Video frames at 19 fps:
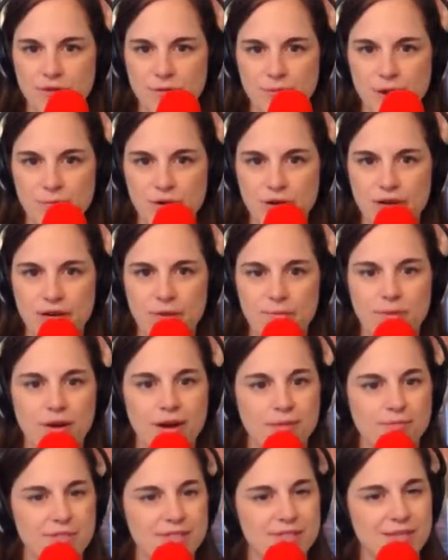memory,
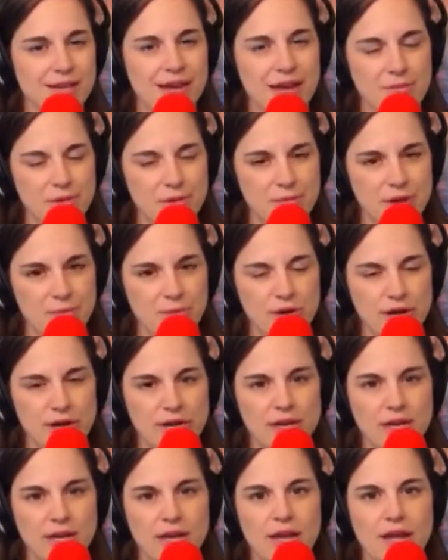perhaps it's a happy memory.
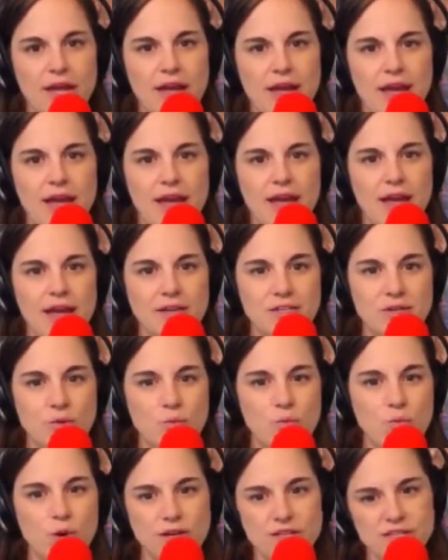And
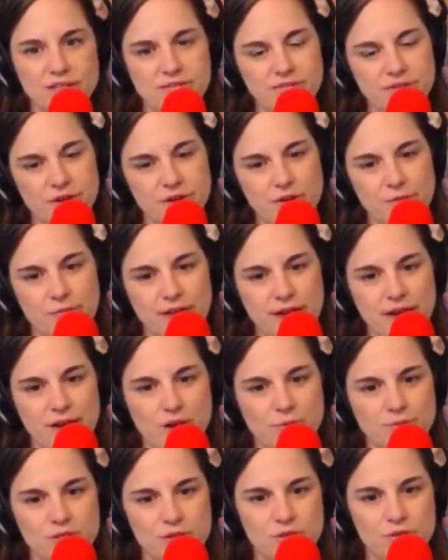what is a film that
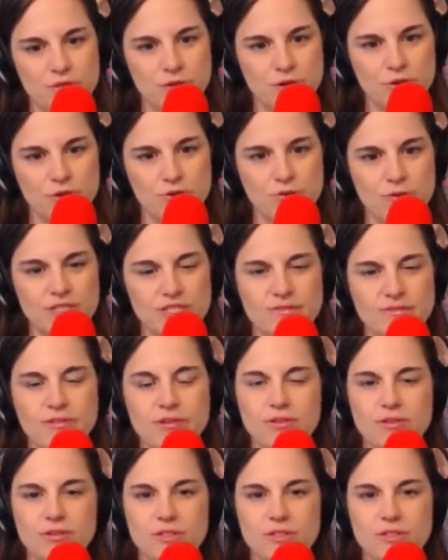helps you through difficult